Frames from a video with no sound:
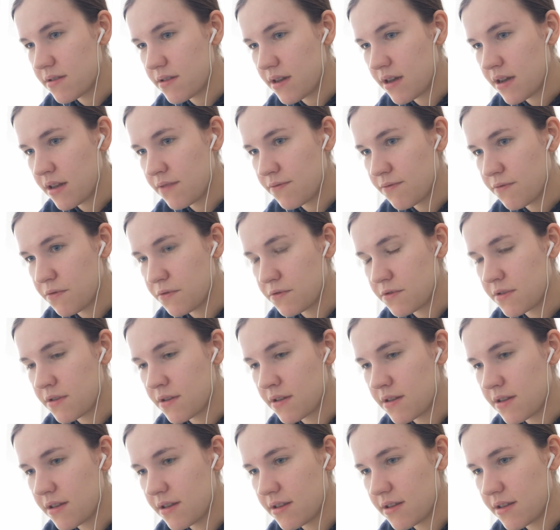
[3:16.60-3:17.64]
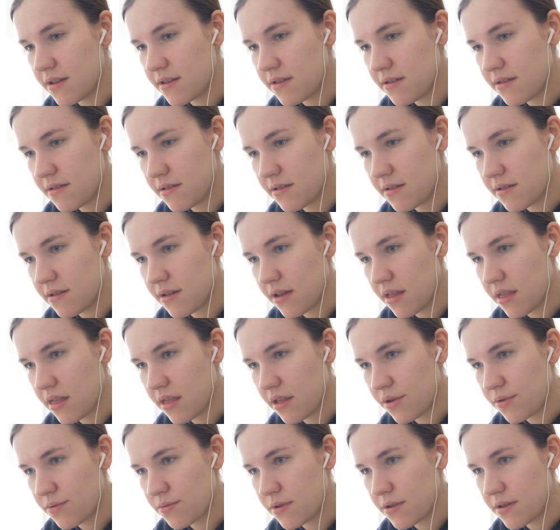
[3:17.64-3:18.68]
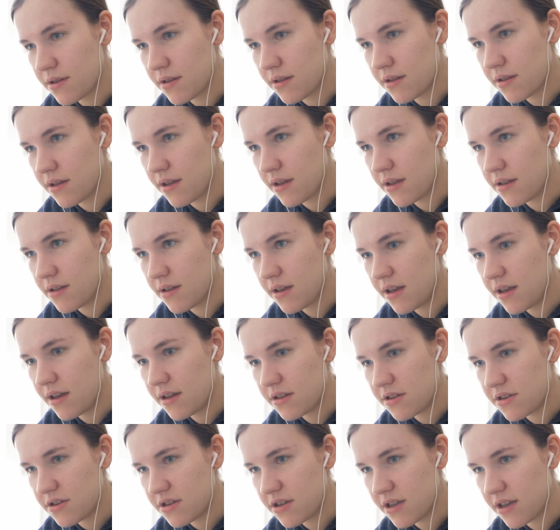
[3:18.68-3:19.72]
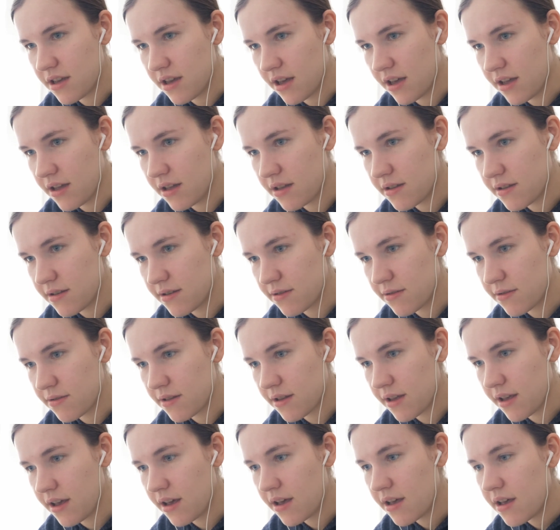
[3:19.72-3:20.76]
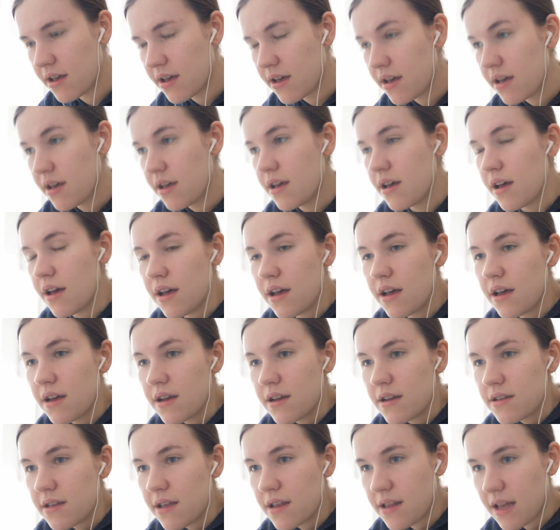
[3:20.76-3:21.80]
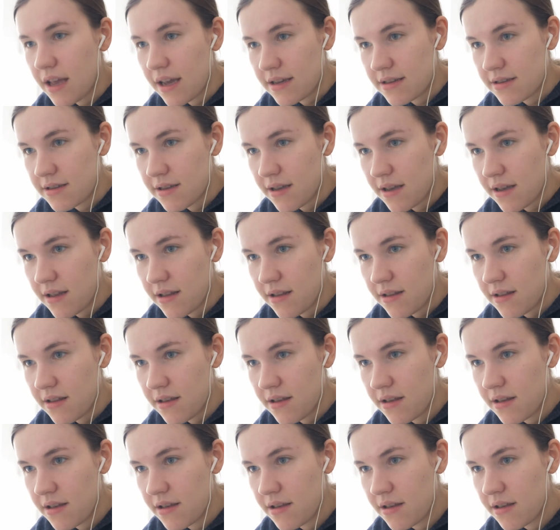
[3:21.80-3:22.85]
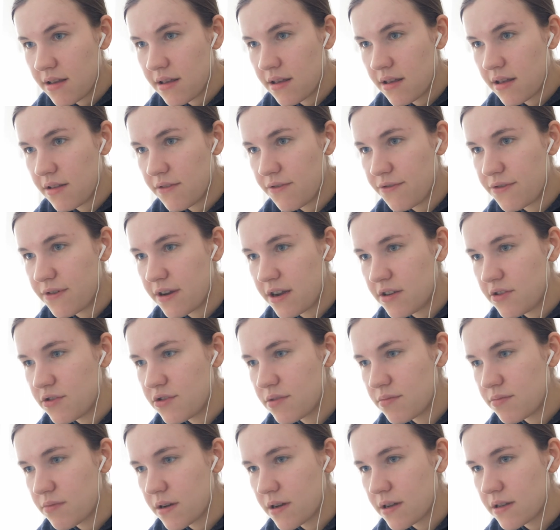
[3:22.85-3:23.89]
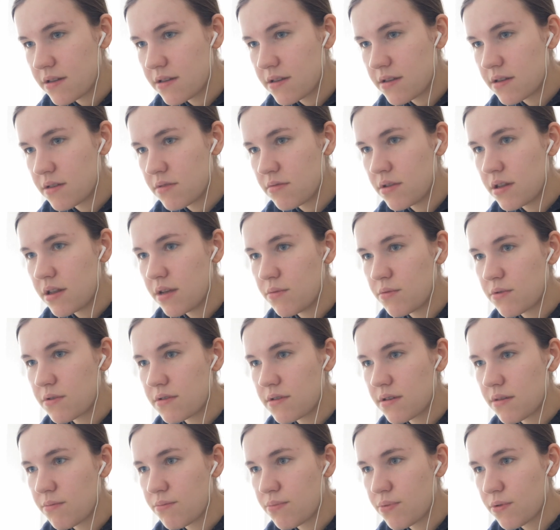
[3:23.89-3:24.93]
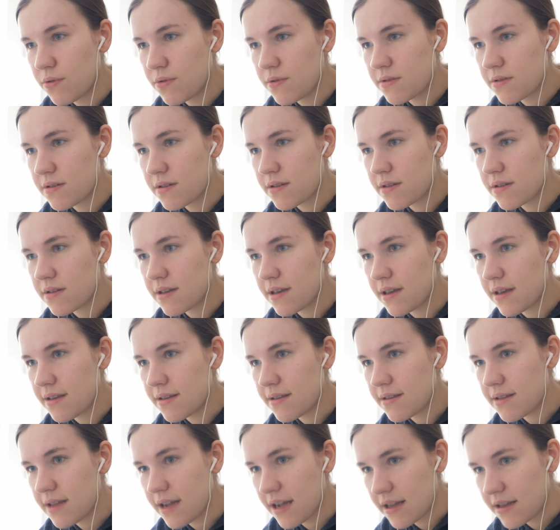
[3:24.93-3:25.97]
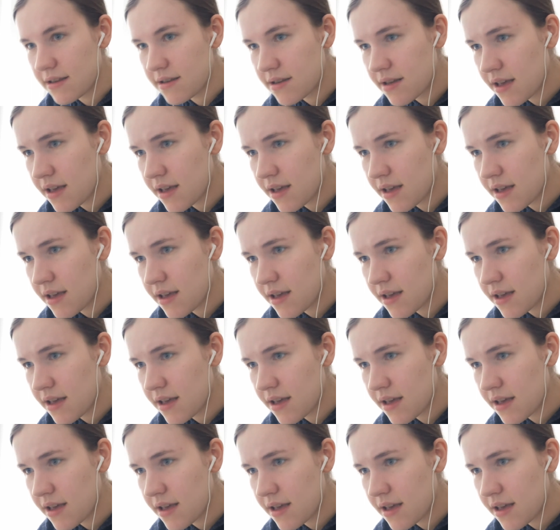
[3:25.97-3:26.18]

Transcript: unfortunately, there's nothing written in English here. It's only text in French, but really what's important is that